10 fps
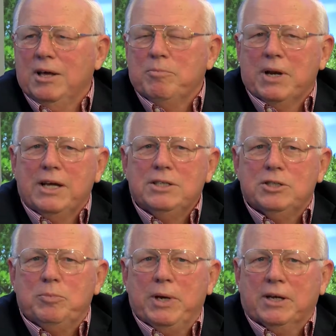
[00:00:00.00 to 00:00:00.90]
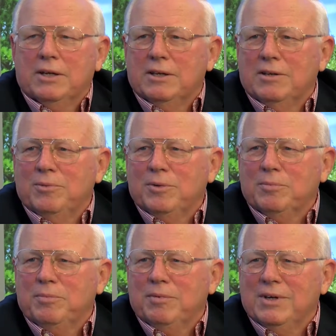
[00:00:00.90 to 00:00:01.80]
But I suspect that we're
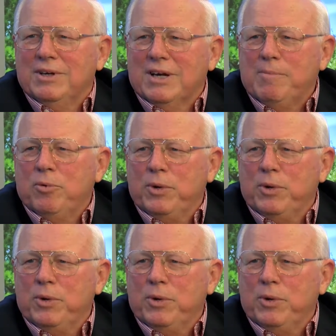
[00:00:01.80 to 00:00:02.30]
a couple